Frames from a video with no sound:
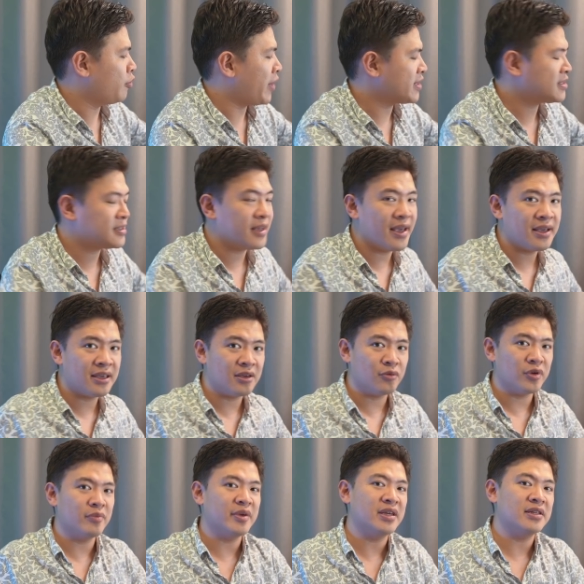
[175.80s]
by staking,
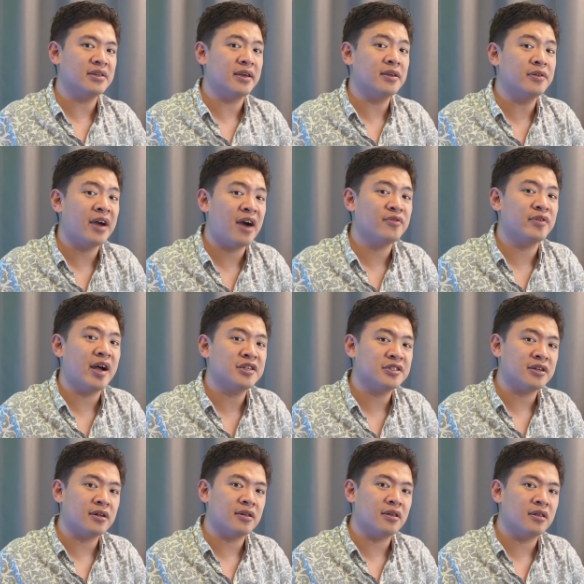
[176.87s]
we mean you have to
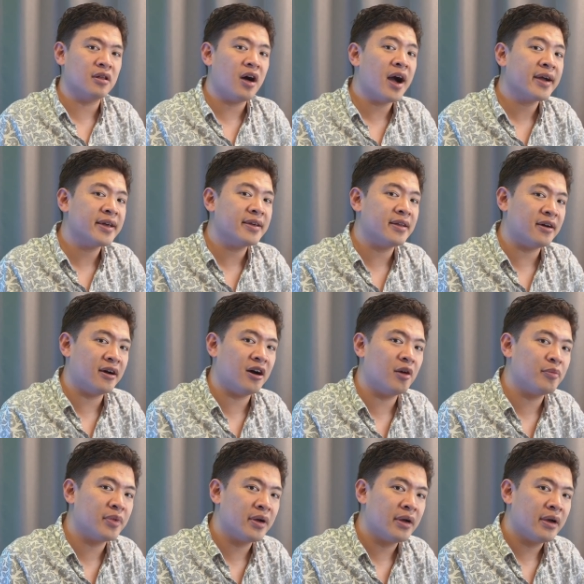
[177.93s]
actually lock it
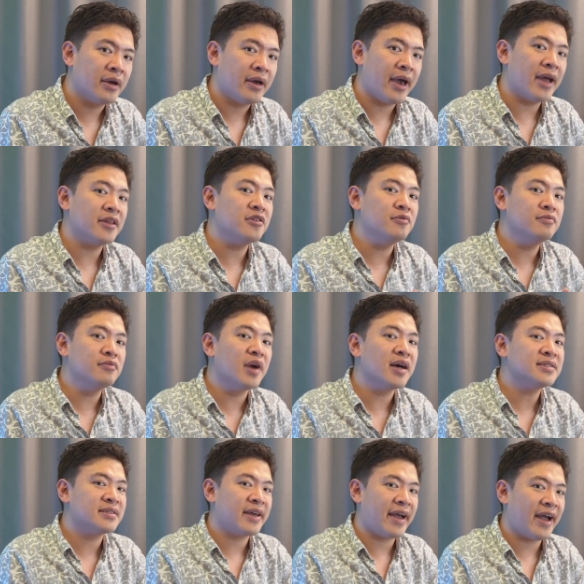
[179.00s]
up and you
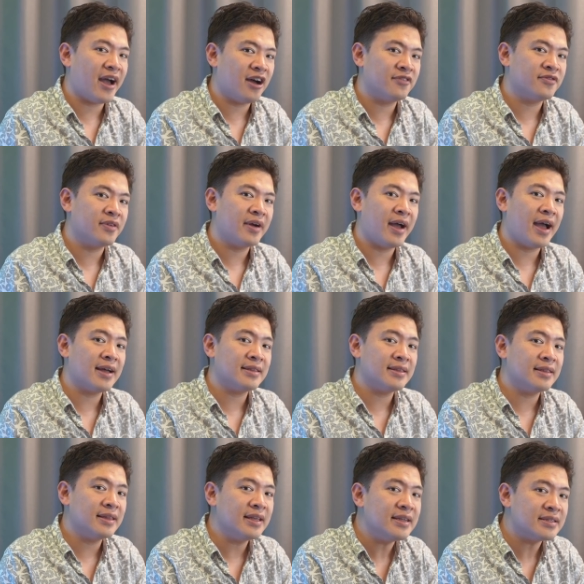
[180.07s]
must have at
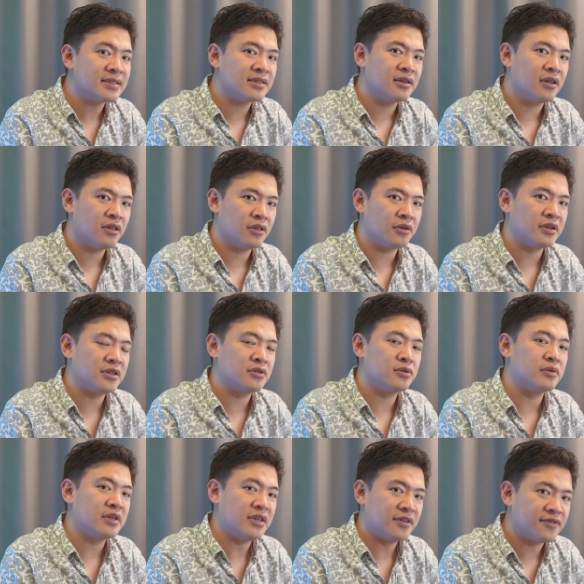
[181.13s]
least thirty-two
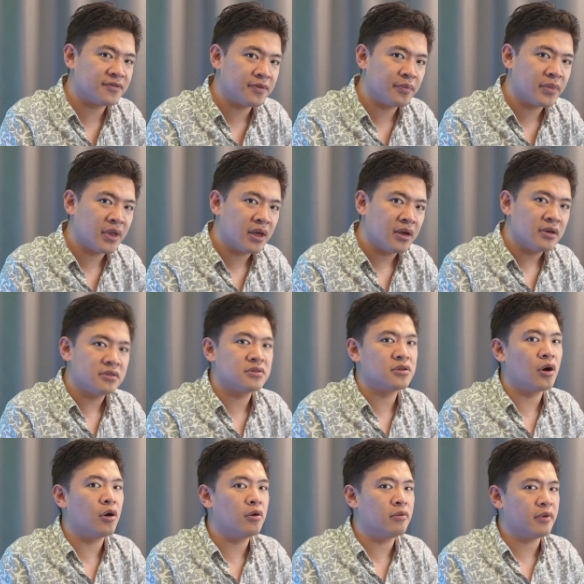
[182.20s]
E T H.
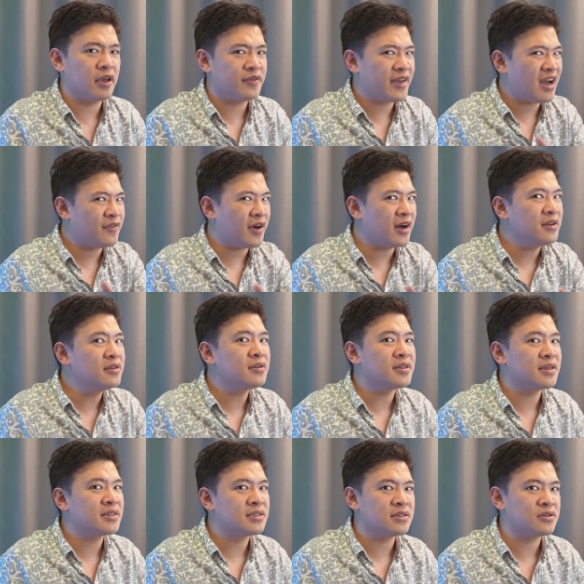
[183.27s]
So if you have under
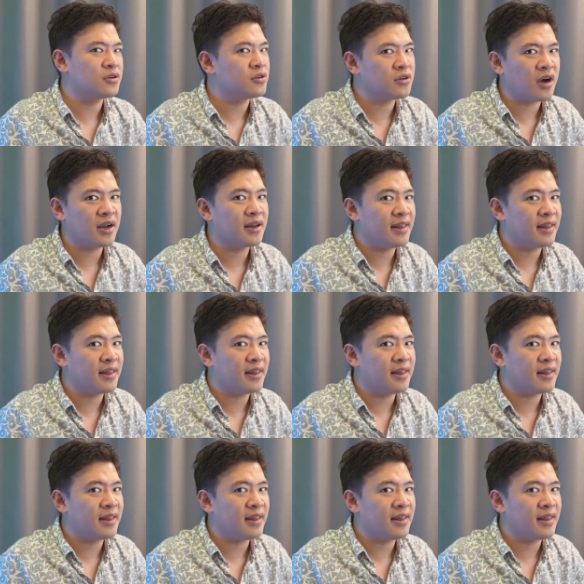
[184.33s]
this, you're not